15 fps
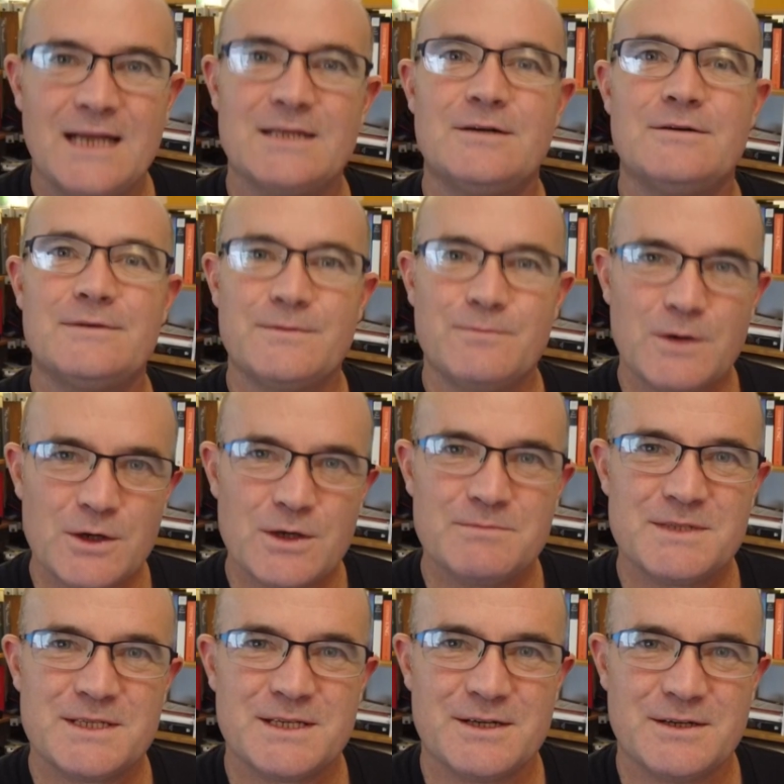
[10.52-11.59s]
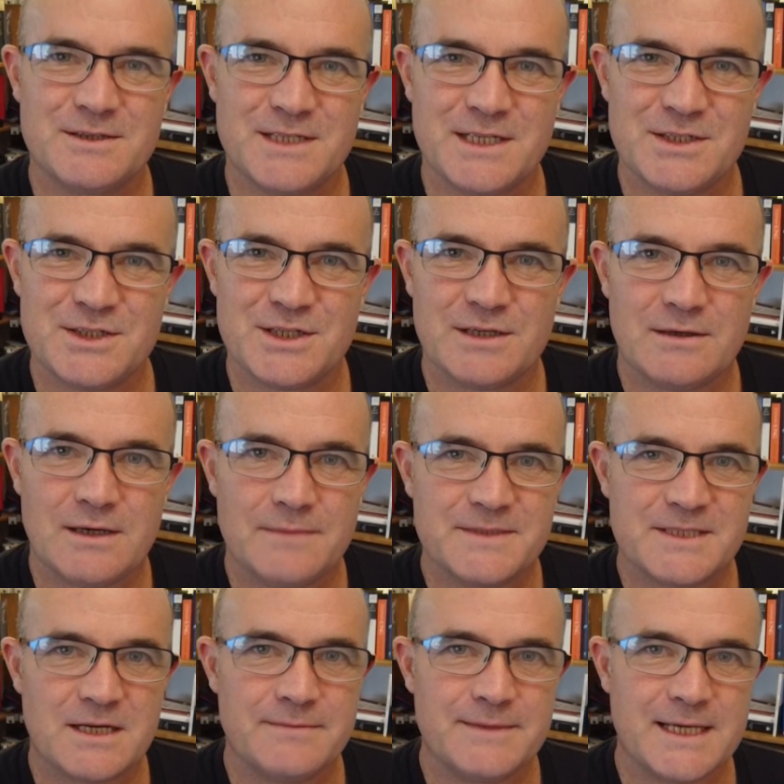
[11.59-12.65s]
Hello and welcome to the Content Show.
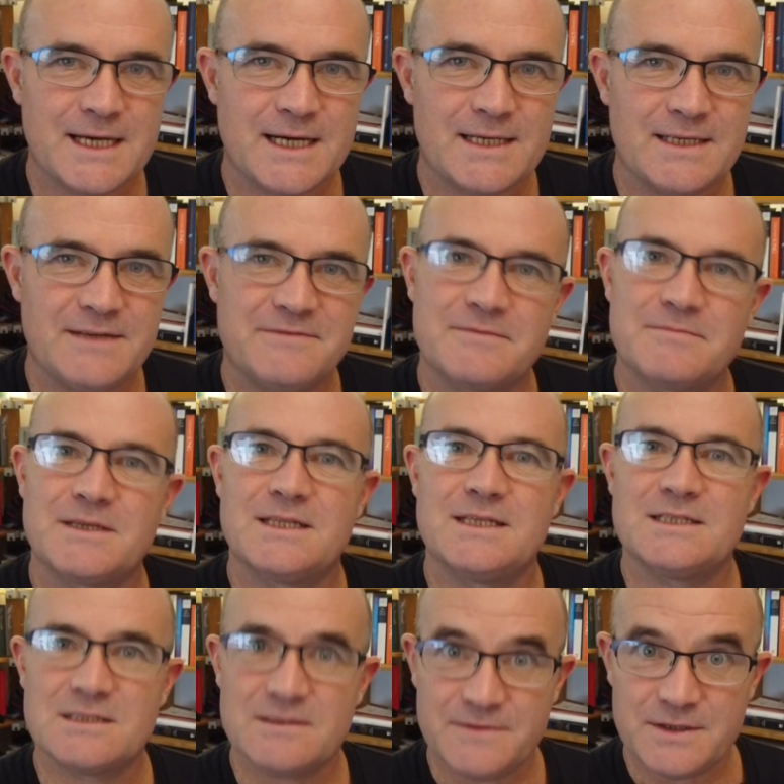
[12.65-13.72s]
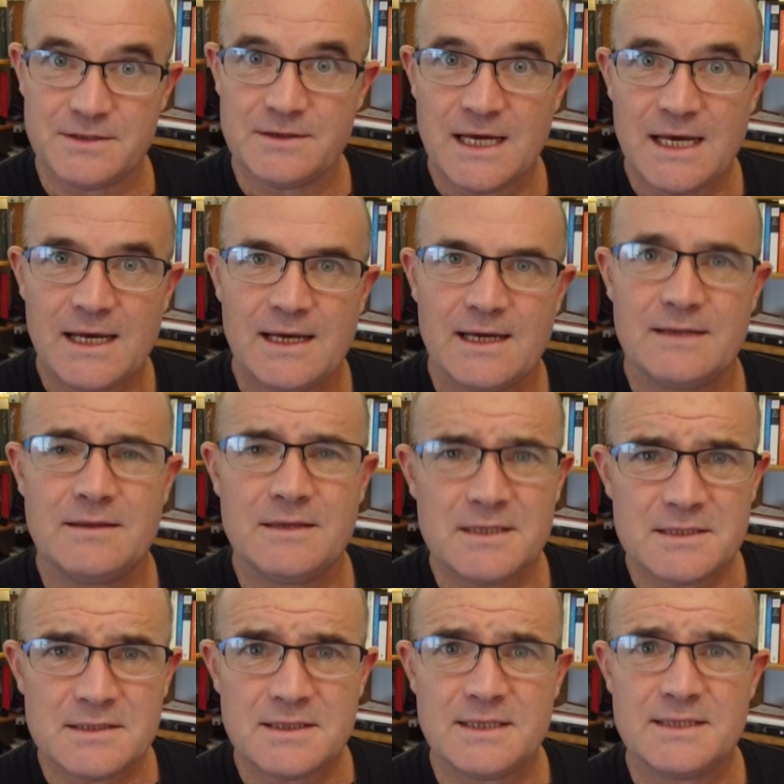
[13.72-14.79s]
I'm Simon Kearney from Click to View, and
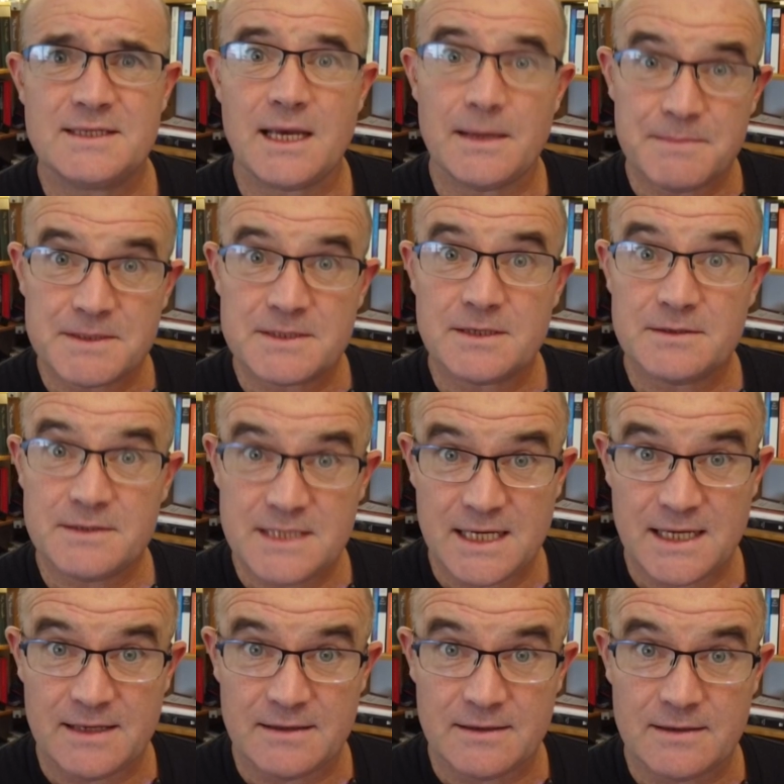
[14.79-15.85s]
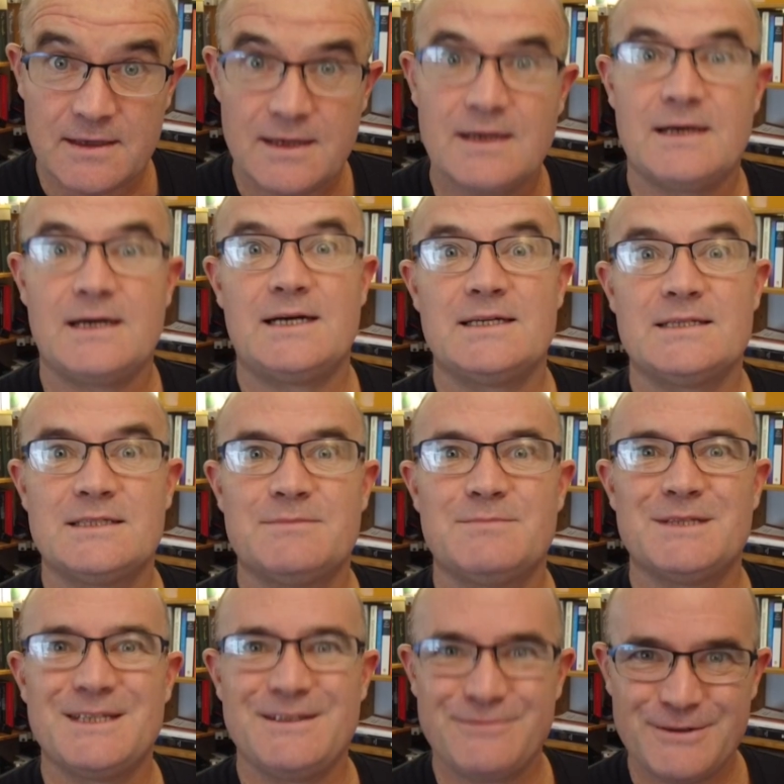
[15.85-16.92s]
this is episode 10. Hard to
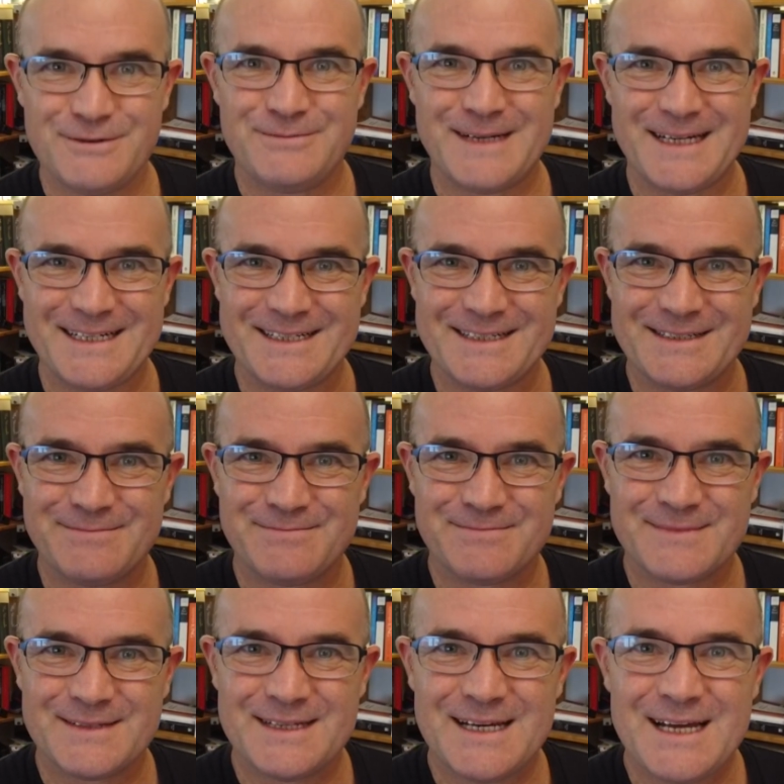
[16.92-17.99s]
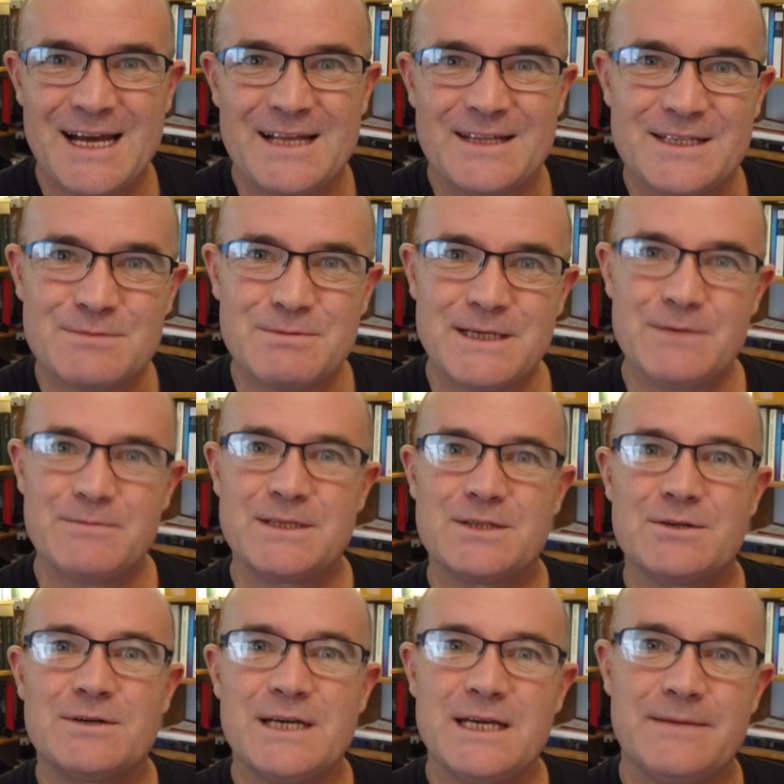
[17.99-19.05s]
believe we've made it. This week we're
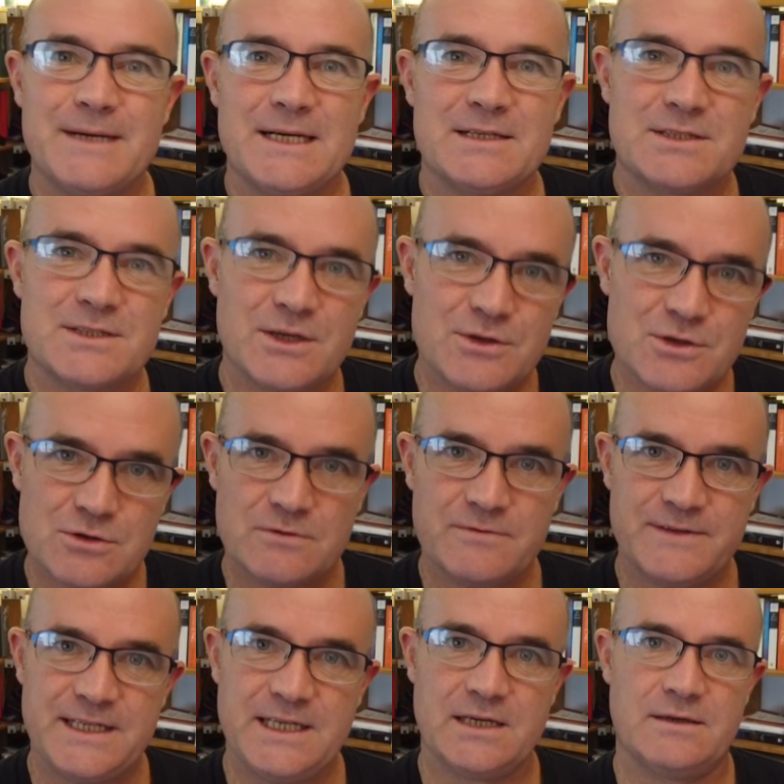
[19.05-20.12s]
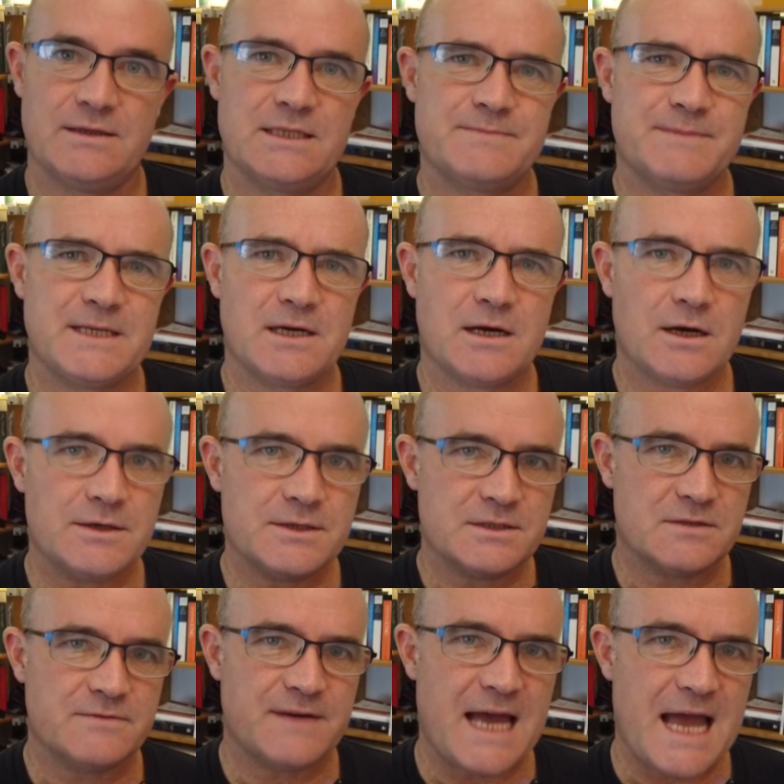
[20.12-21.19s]
talking about social video. There's been a
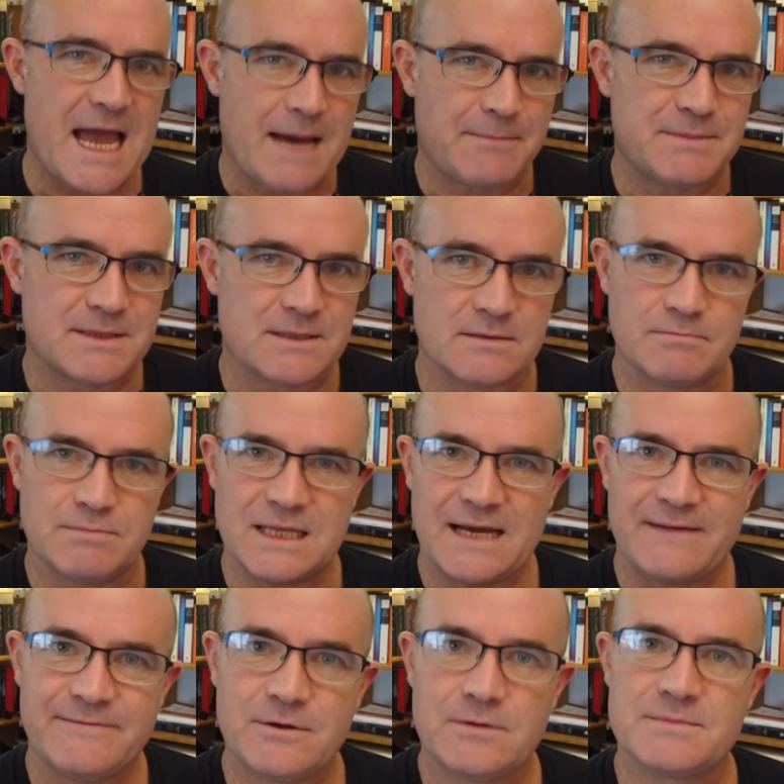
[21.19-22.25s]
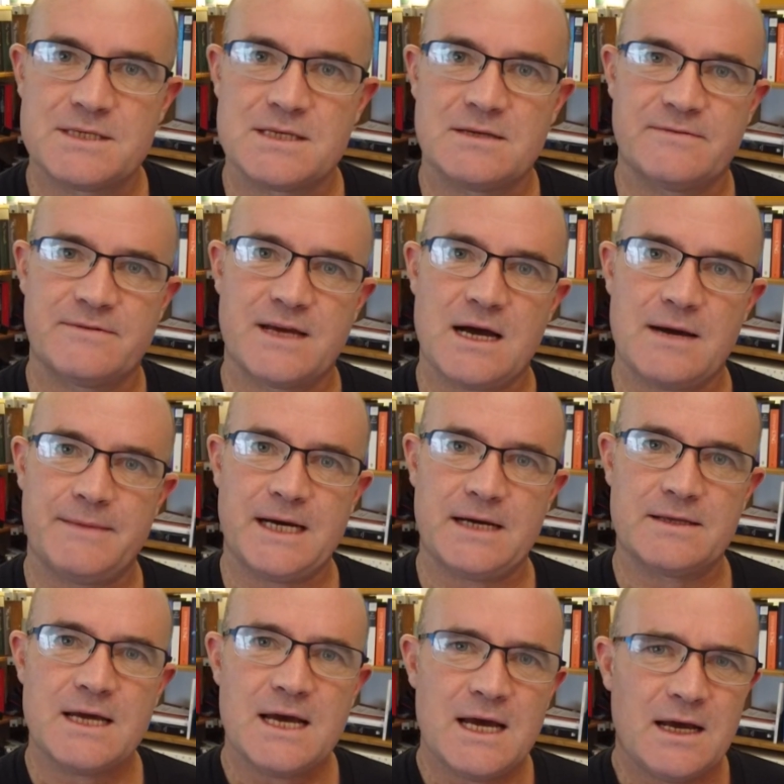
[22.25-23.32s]
host of apps and platforms that have come
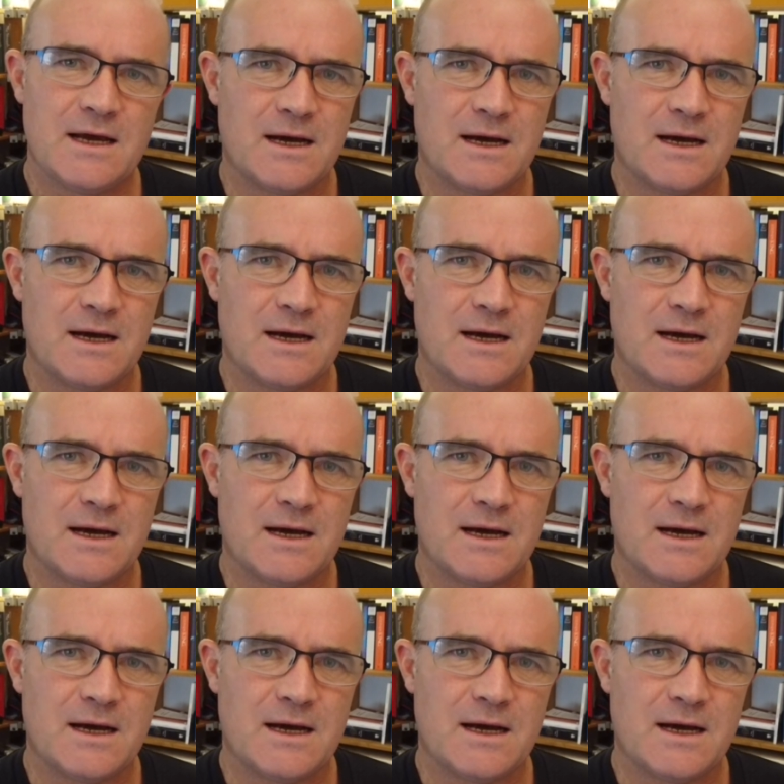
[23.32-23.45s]
out.